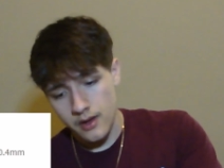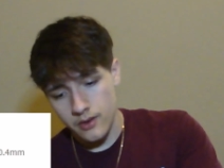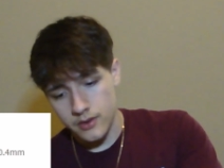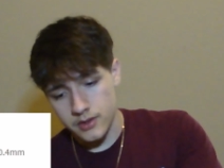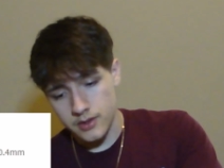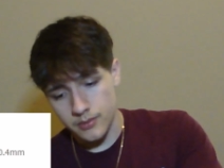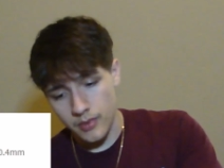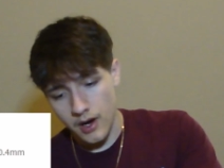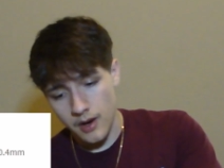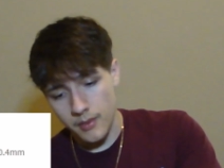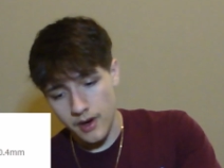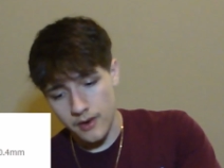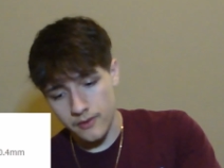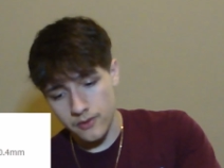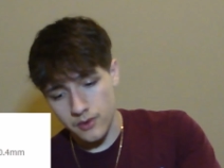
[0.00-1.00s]
which is a bottom
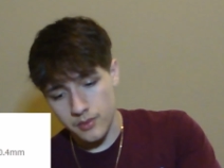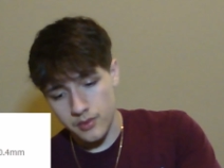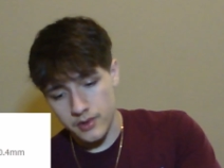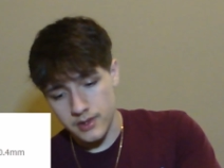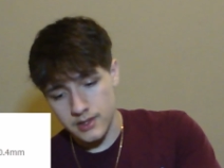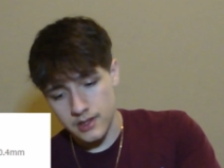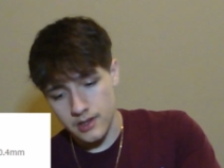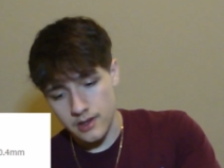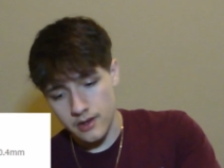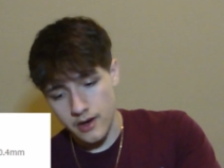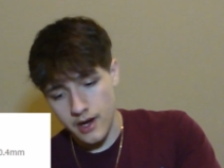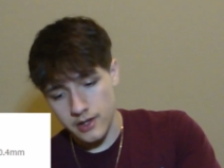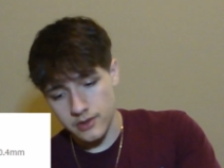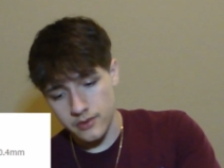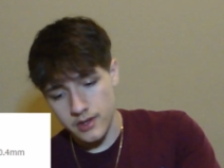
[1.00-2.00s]
out 4.0,
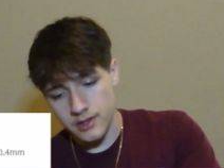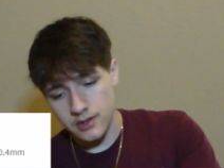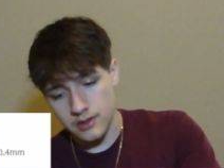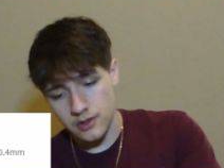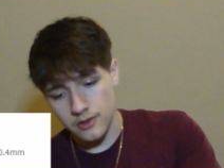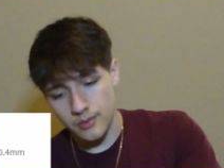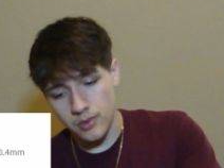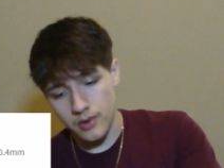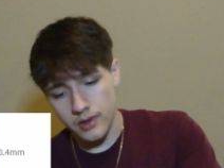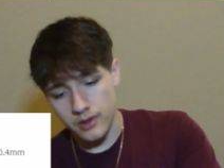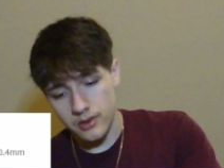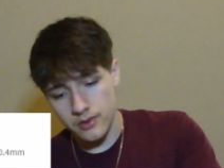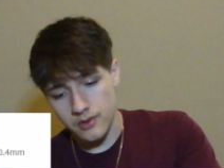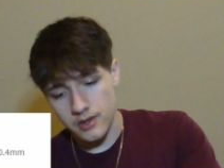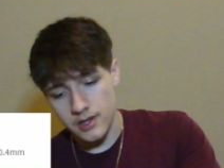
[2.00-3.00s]
actuation
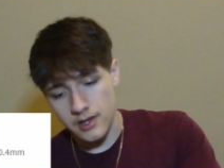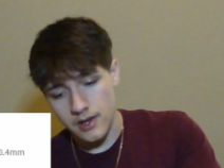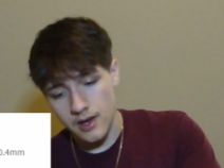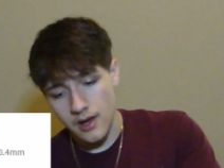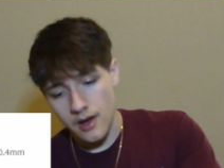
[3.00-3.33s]
2.3,